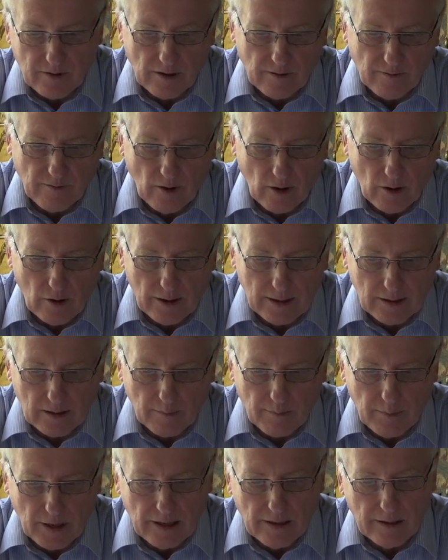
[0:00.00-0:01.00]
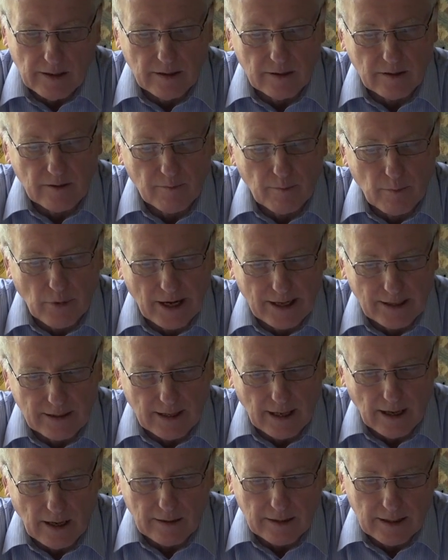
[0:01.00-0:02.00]
that following the period of
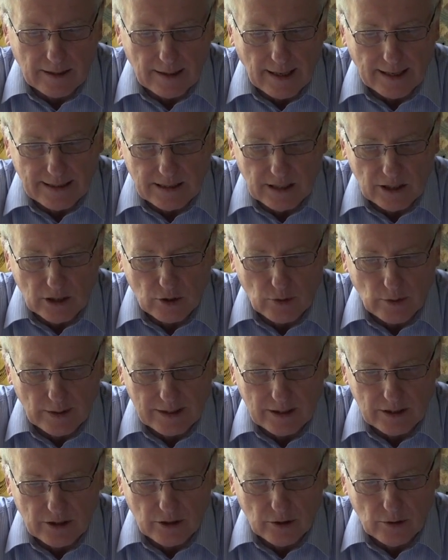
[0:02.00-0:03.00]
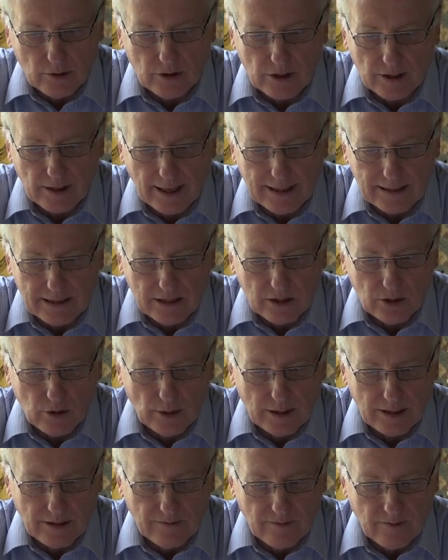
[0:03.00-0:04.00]
breakdown in 1922 to
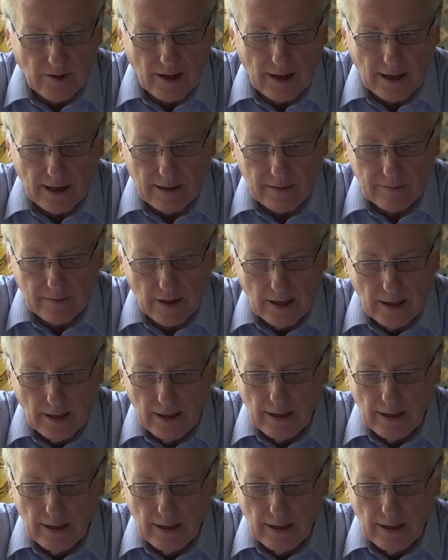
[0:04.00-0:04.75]
1925,